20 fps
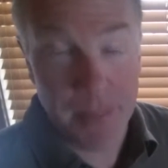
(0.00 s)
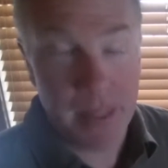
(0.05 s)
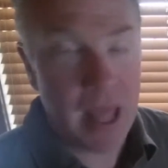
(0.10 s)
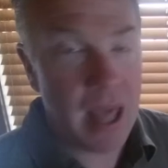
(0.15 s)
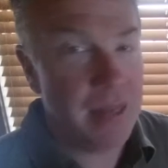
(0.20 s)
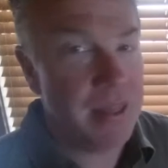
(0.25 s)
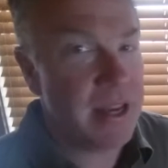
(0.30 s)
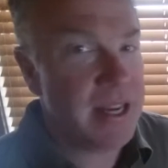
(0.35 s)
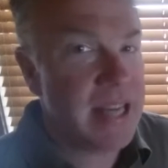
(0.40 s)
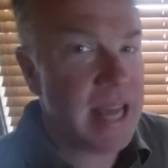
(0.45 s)

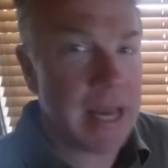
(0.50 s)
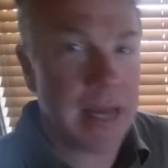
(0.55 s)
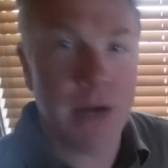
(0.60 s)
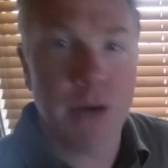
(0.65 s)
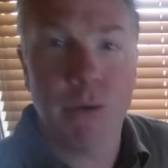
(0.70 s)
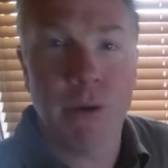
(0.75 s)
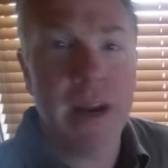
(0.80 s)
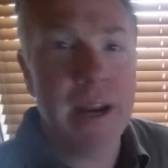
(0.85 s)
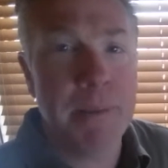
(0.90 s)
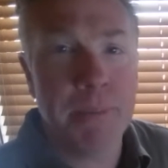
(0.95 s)
And they take
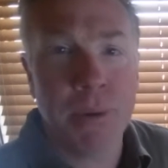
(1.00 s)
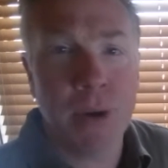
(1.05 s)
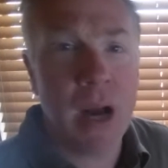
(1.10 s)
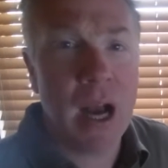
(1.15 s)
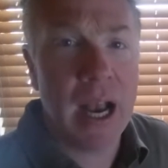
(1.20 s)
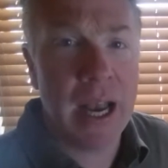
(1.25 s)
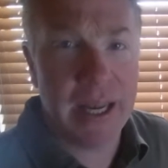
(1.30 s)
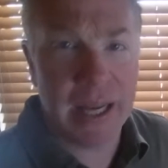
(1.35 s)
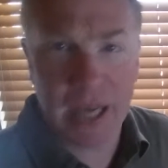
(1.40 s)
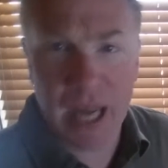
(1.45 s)
great
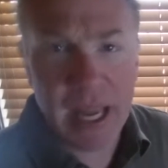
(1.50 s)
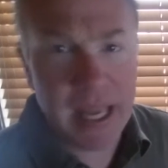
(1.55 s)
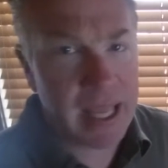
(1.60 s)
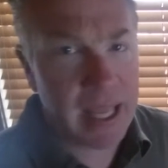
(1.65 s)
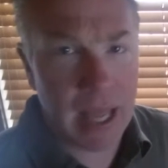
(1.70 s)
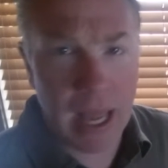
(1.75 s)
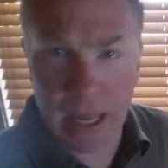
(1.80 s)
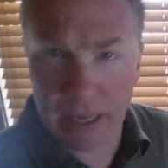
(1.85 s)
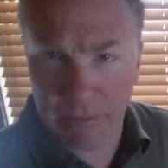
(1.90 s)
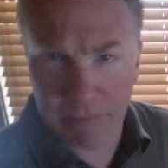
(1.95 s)
pride, and I,
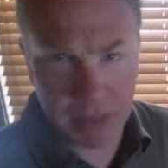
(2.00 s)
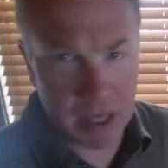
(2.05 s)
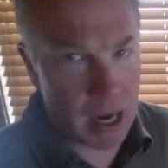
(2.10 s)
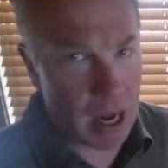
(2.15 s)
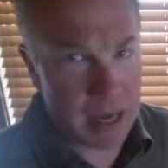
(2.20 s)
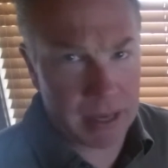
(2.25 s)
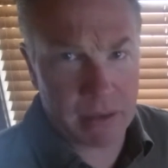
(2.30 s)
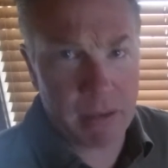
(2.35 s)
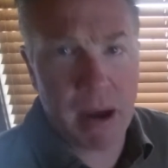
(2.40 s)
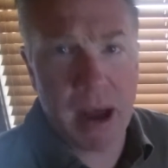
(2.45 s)
and, you know,
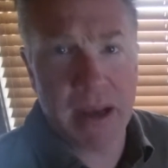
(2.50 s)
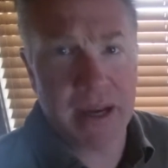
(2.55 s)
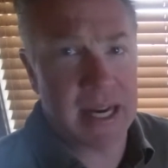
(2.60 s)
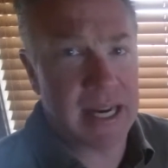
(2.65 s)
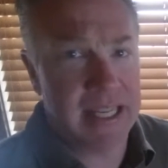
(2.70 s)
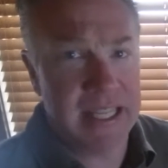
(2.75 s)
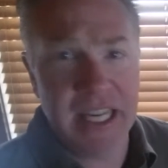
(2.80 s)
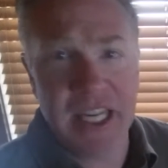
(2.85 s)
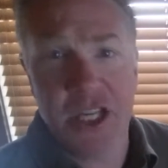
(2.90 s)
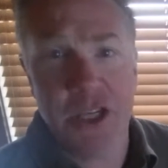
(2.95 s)
I go out and
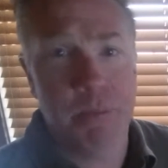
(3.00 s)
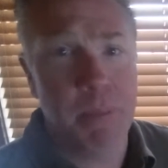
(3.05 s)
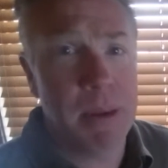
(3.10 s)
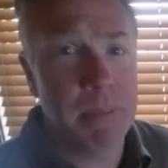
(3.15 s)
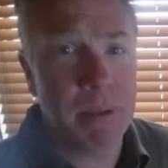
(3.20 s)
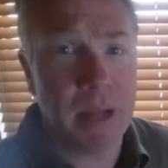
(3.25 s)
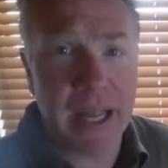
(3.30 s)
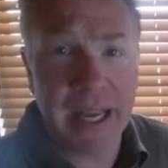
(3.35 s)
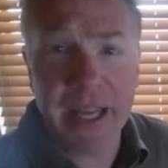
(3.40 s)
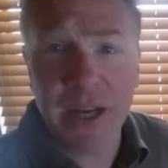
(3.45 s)
I teach
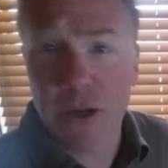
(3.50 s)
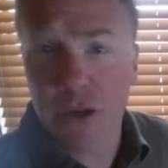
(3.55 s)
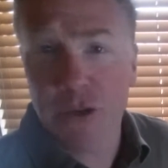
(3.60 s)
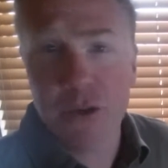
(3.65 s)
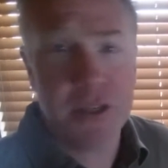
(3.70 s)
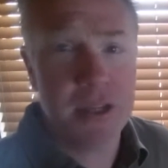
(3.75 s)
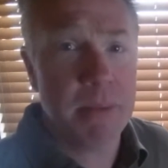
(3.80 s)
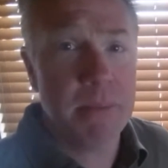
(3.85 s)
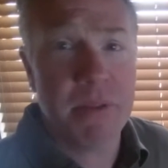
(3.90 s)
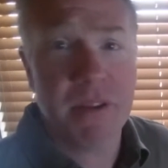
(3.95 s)
people. I
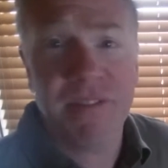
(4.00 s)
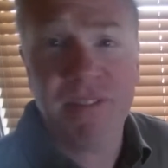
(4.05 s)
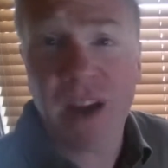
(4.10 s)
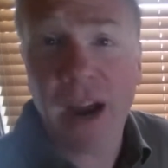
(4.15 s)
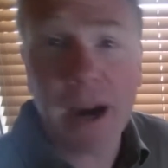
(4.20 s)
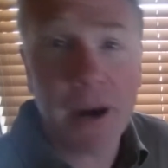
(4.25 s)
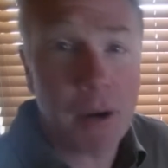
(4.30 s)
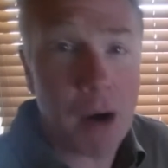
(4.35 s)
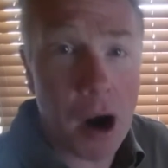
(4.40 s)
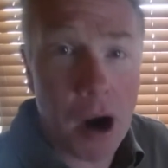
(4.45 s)
introduce them to
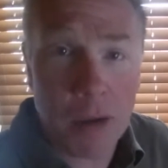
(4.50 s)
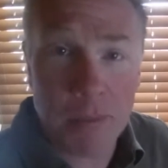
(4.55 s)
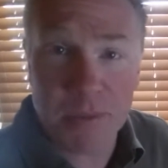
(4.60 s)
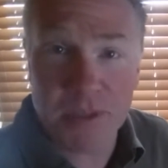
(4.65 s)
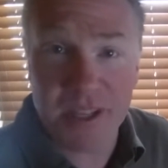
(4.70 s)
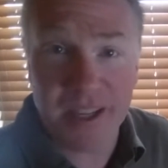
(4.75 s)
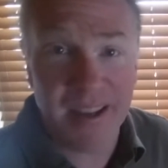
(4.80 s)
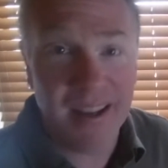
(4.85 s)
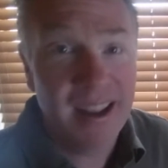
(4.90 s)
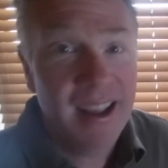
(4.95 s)

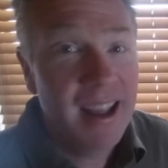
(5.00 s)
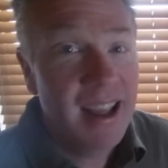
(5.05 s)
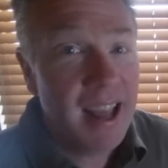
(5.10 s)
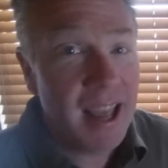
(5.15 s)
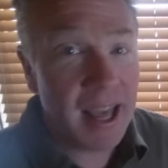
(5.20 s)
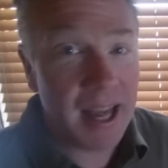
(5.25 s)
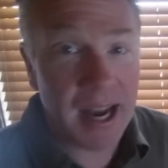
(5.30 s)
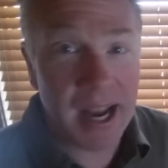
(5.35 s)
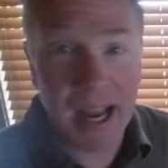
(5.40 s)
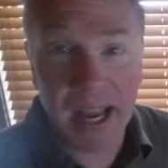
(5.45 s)
firearms, and
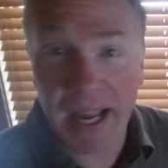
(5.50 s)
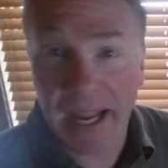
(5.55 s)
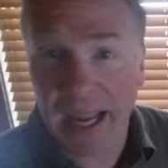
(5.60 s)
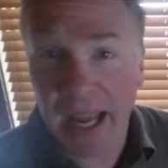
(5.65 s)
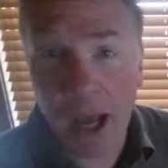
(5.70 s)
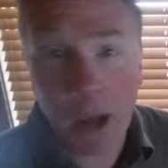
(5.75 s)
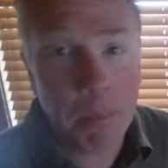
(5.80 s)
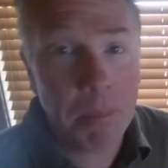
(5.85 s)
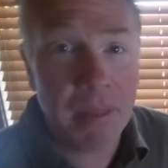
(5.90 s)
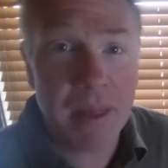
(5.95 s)
and I
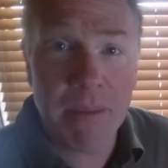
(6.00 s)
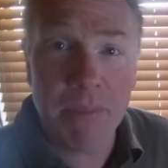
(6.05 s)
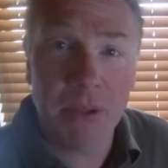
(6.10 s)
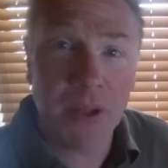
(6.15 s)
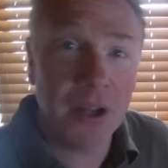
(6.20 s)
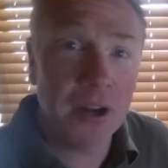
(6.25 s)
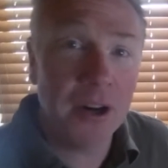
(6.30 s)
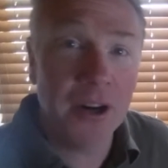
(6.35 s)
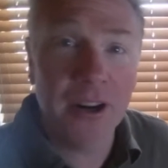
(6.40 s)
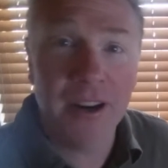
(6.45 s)
help
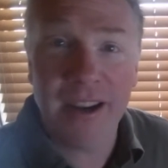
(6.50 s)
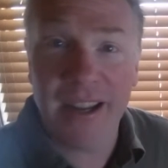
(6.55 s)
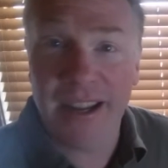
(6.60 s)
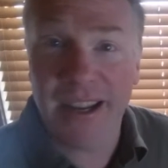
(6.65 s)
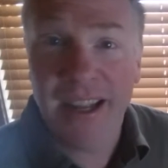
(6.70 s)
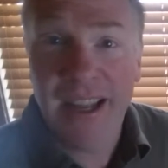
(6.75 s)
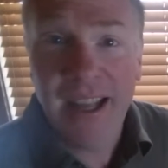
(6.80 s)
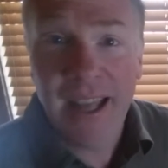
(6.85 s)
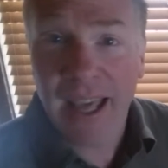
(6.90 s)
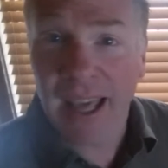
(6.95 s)
them learn,
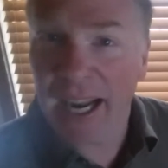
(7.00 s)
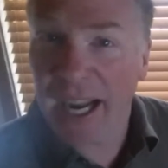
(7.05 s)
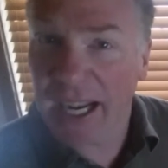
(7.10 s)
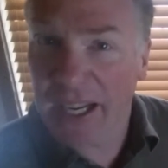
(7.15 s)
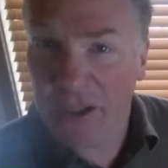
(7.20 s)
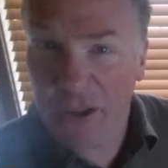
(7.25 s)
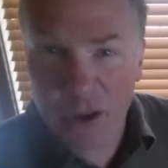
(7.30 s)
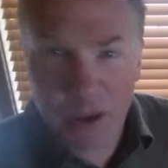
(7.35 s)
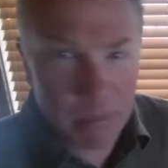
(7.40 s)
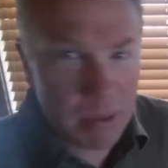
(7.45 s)
and and I
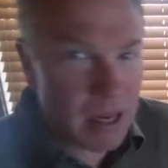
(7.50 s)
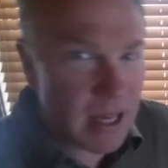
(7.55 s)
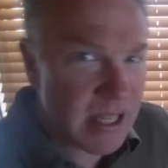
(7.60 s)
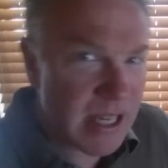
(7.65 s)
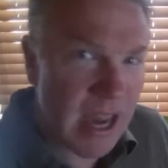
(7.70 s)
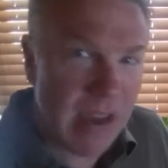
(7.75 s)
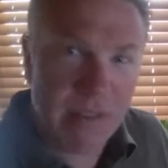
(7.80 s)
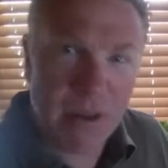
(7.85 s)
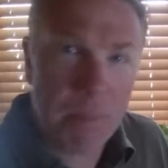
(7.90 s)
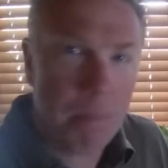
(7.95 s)
do it because
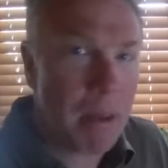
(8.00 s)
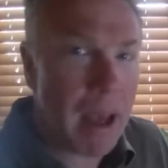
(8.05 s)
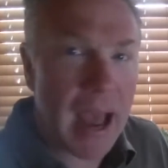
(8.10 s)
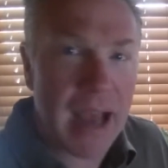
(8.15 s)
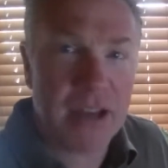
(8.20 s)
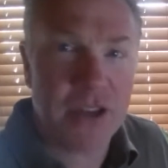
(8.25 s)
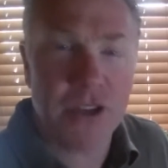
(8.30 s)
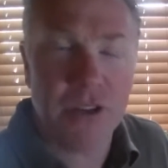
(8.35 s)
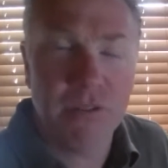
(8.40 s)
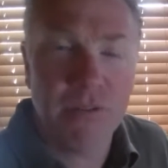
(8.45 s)
I have a
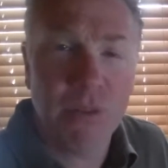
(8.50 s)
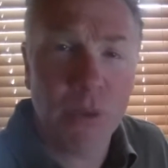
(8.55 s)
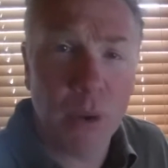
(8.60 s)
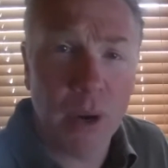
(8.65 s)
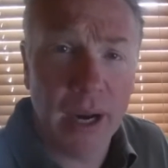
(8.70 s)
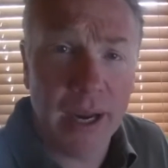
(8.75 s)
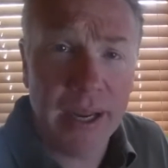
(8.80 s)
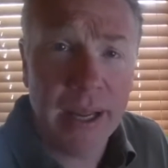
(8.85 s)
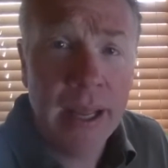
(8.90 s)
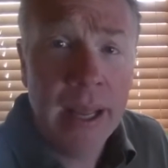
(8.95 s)
passion
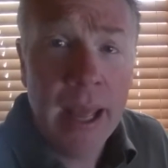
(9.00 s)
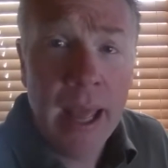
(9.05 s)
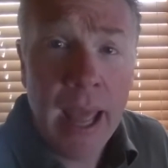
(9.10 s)
for it.